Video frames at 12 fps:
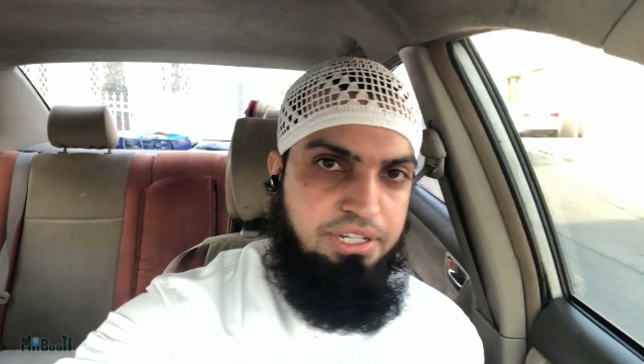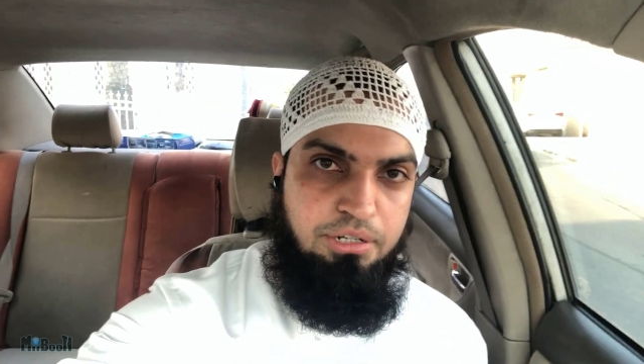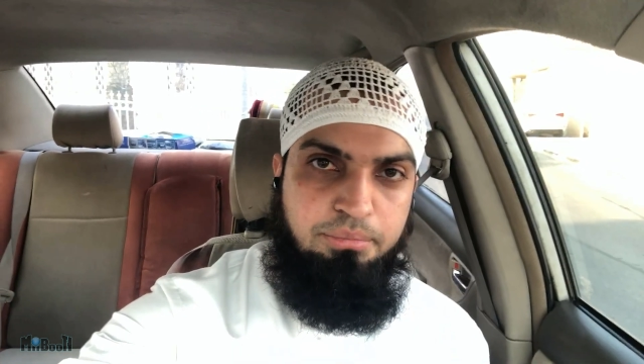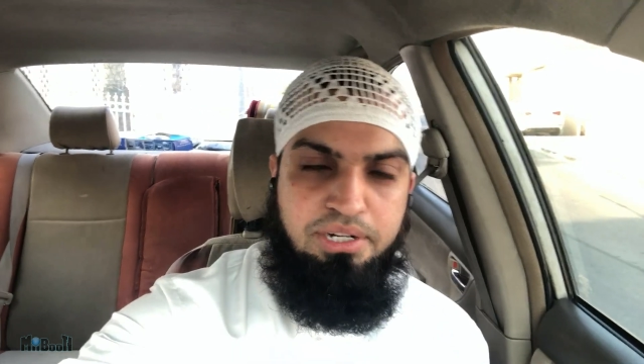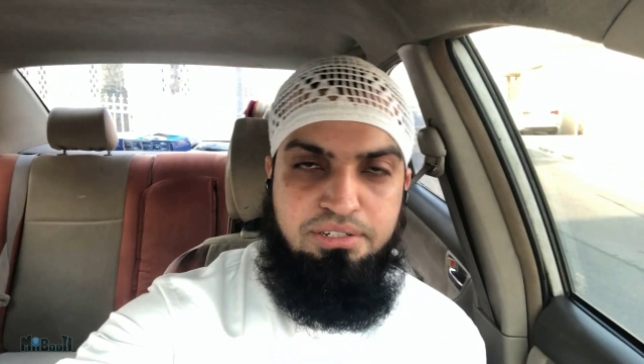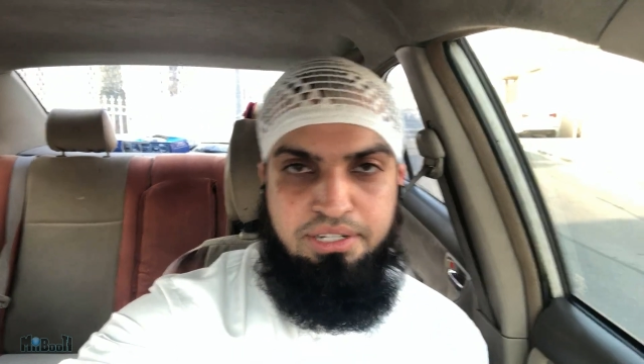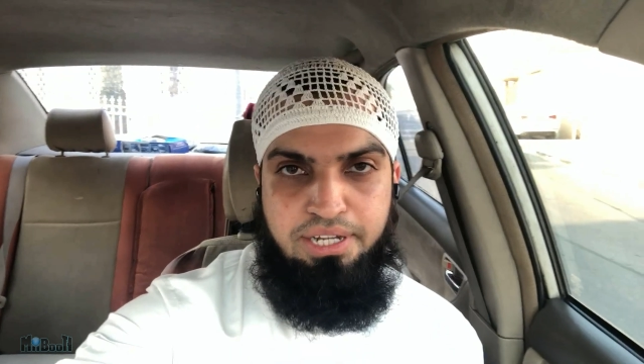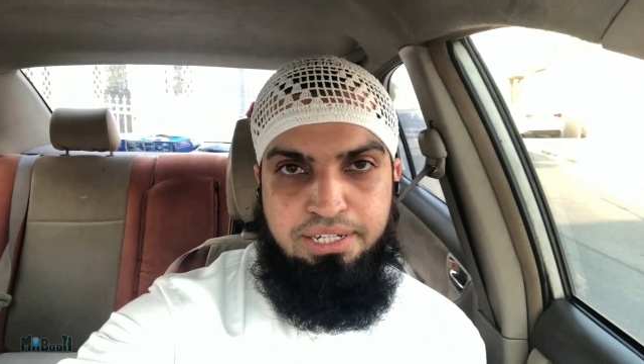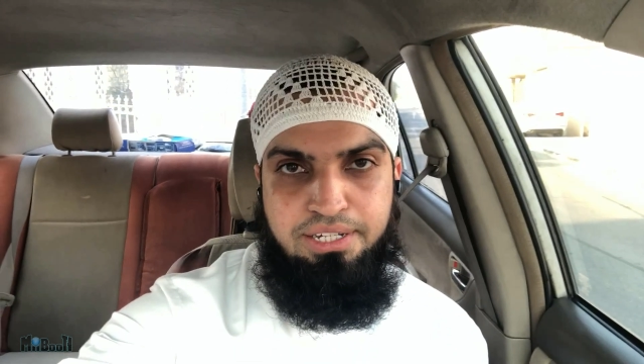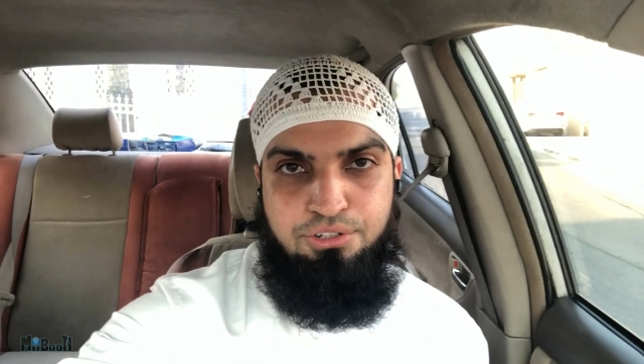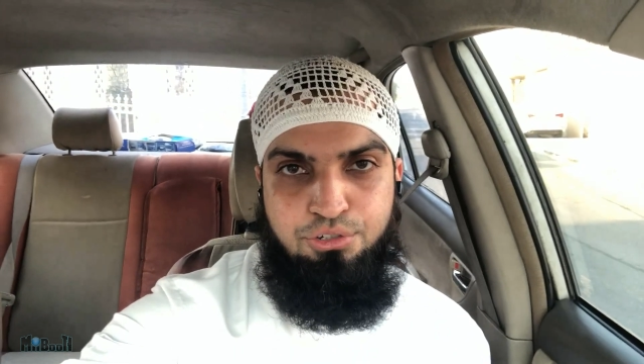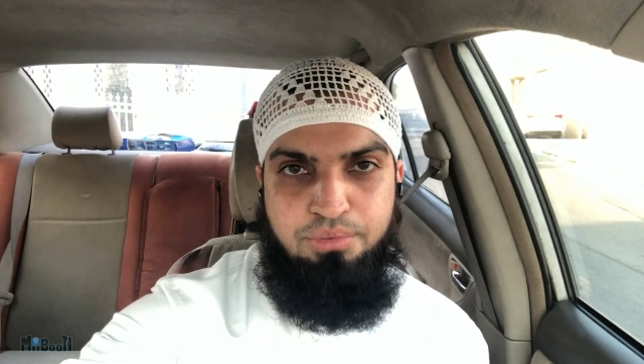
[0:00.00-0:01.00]
earbuds
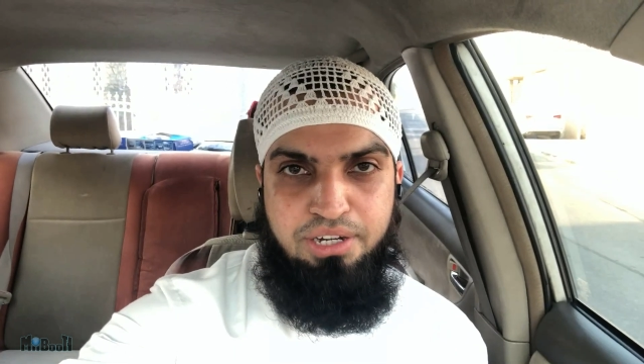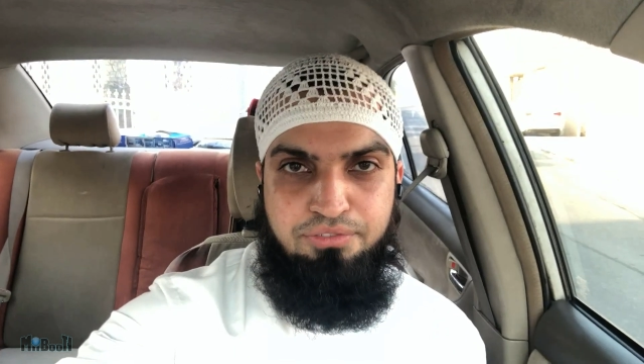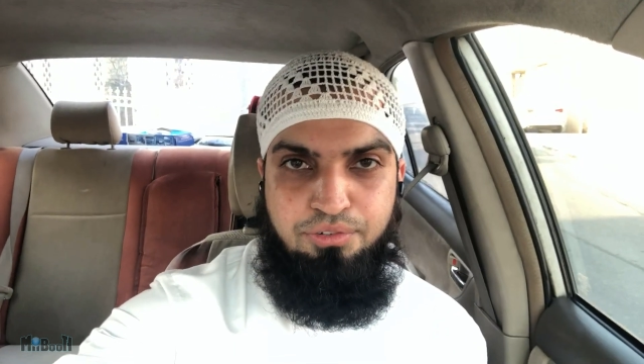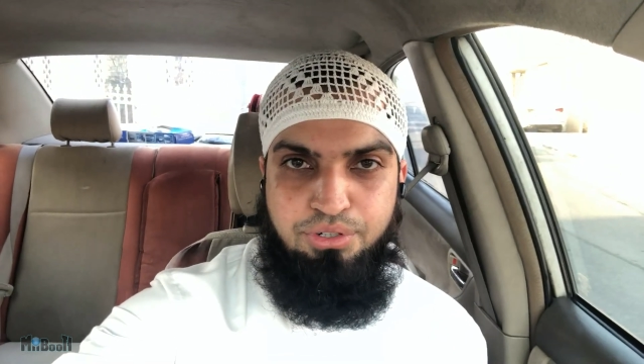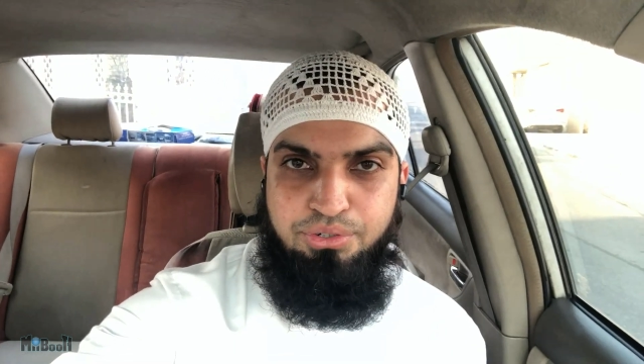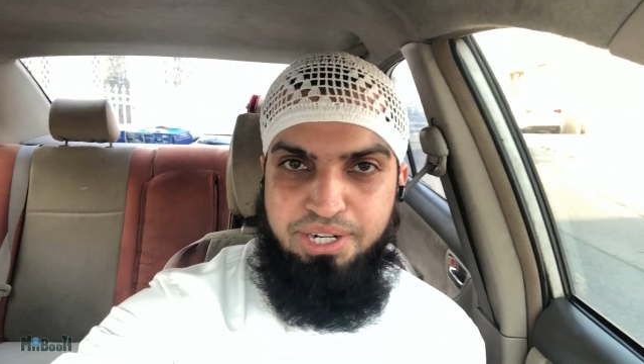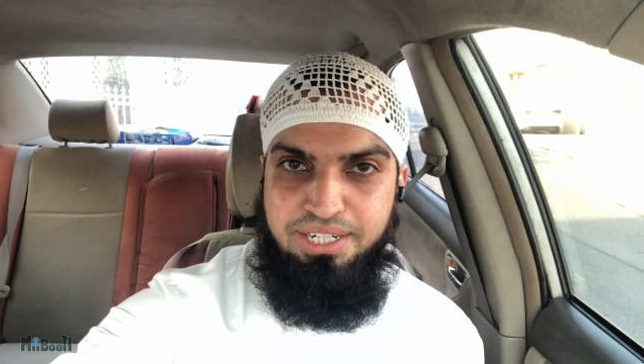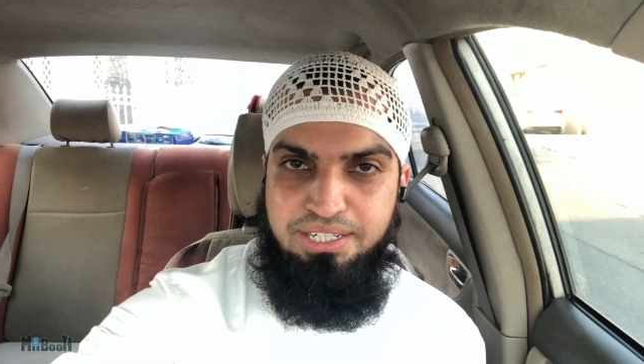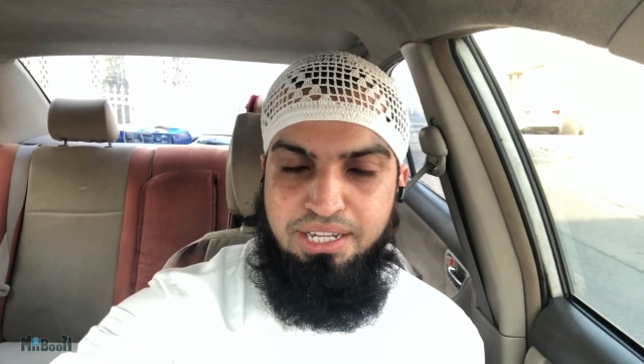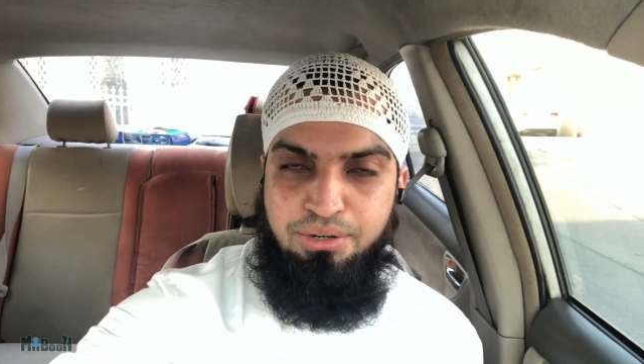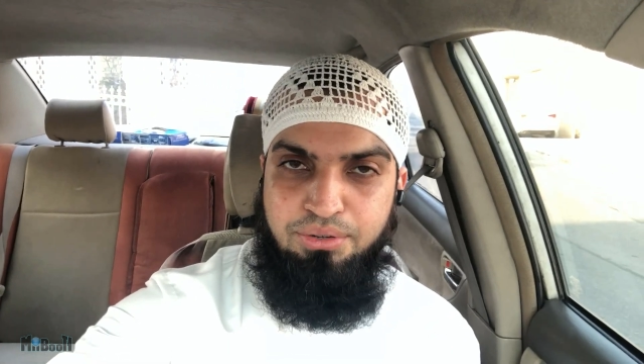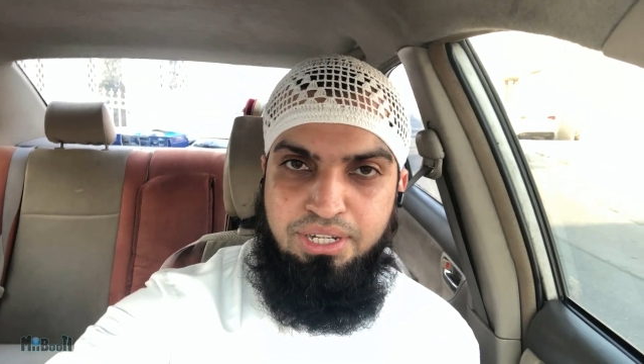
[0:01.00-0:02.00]
connected to my phone right
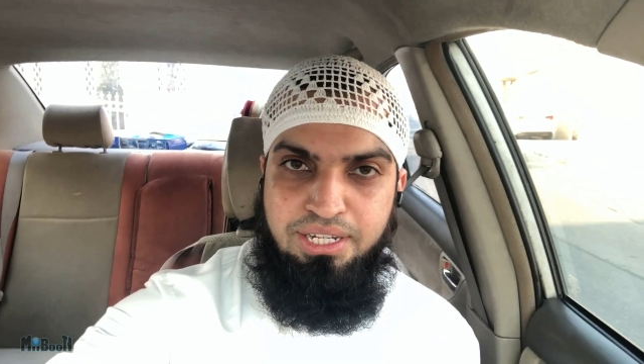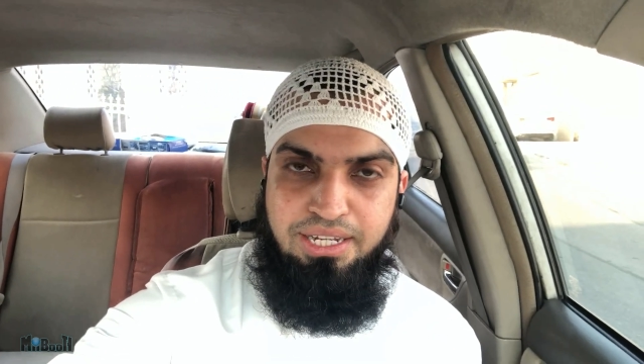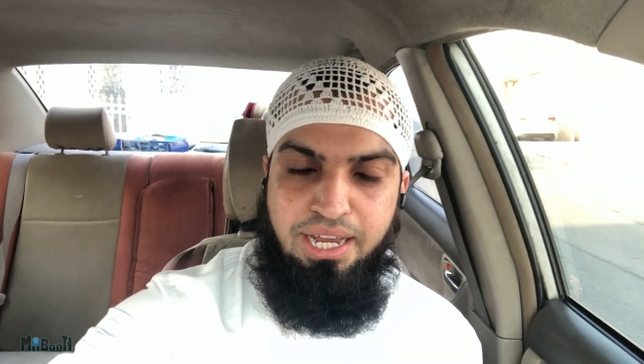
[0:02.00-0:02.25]
now,